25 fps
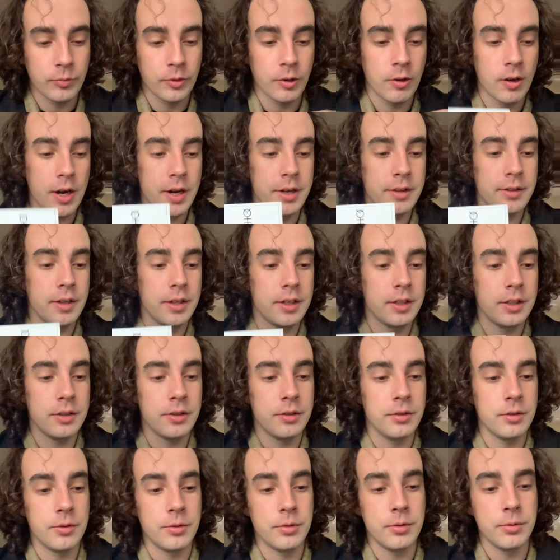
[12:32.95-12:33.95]
right, that
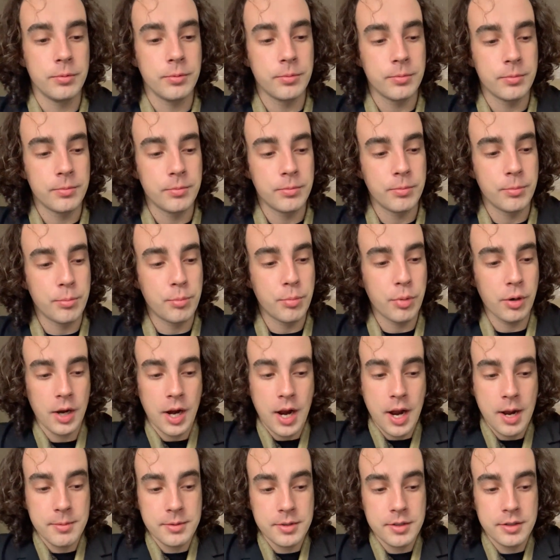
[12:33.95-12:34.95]
you
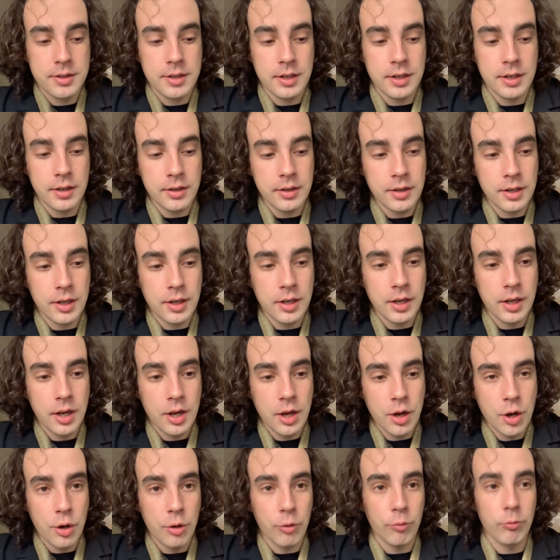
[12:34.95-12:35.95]
perhaps didn't
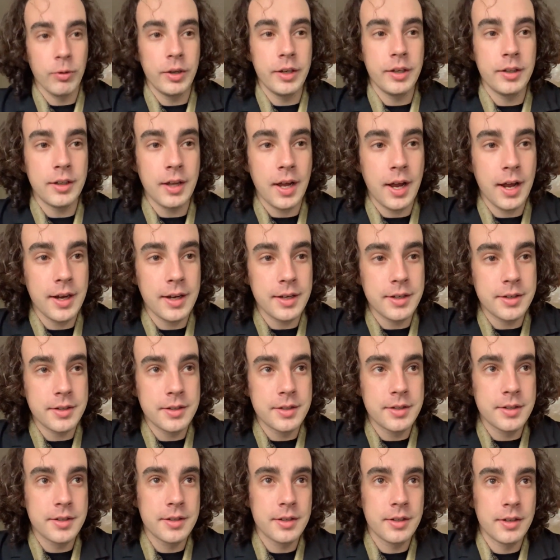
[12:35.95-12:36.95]

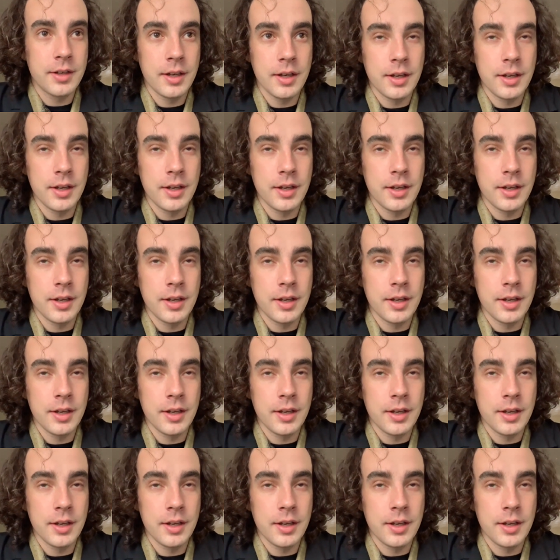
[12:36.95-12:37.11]
realize